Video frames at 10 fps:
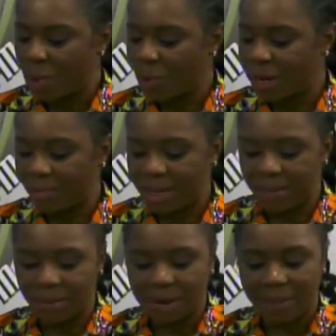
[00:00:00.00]
Where they
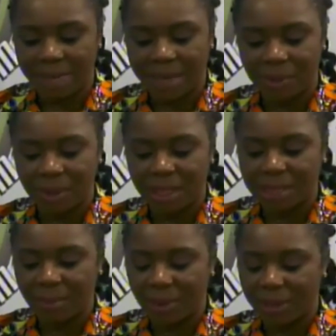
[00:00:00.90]
been the program come to you
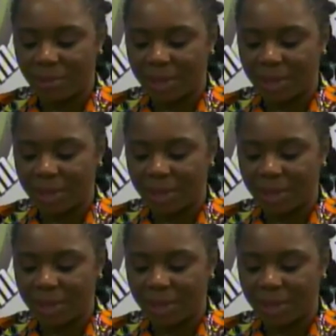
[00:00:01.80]
this Monday